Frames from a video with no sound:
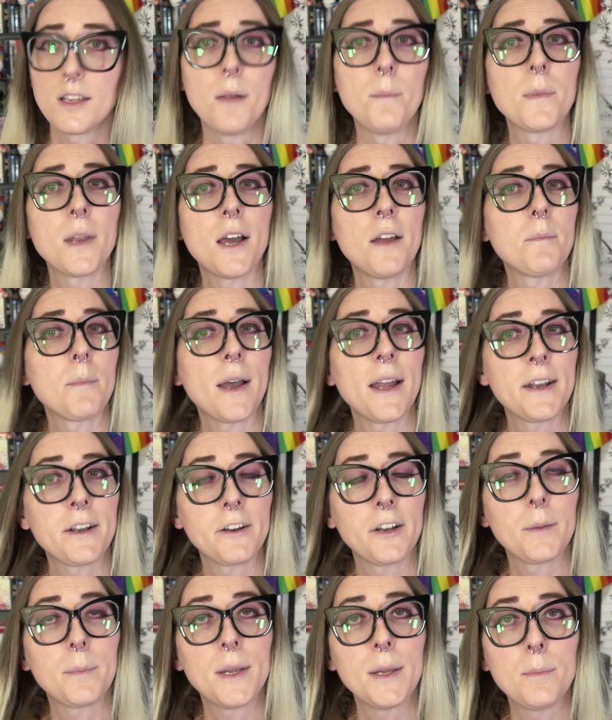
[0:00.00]

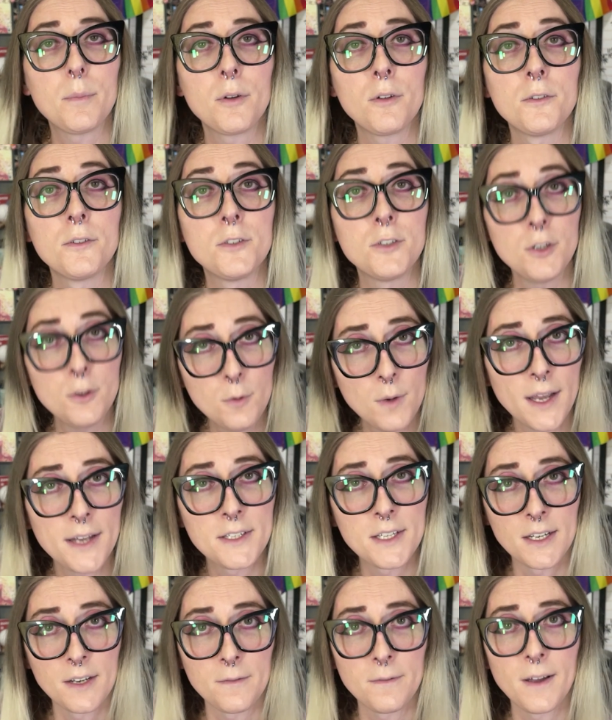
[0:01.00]
non-binary people do
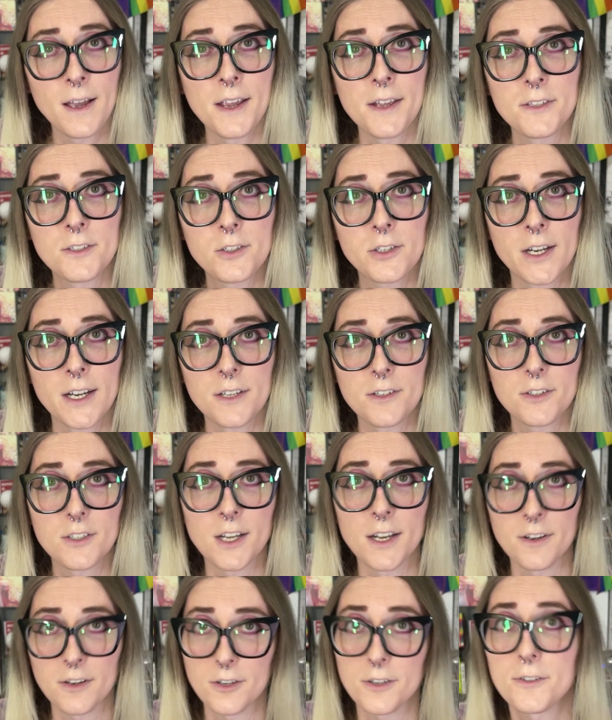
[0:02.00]
identify as
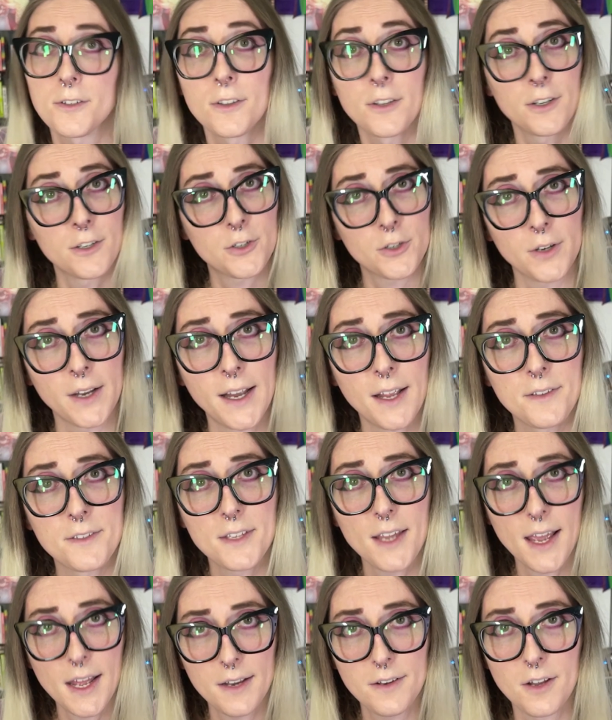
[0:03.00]
transgender, so they're trans
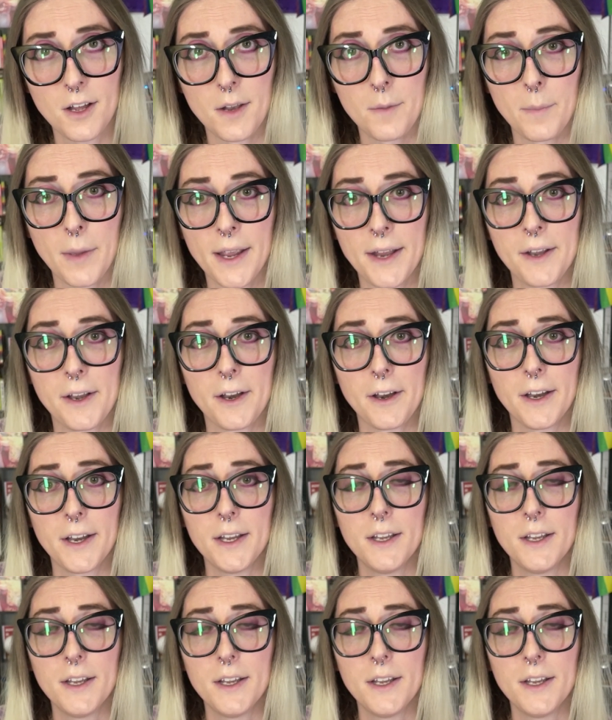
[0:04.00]
and non-binary.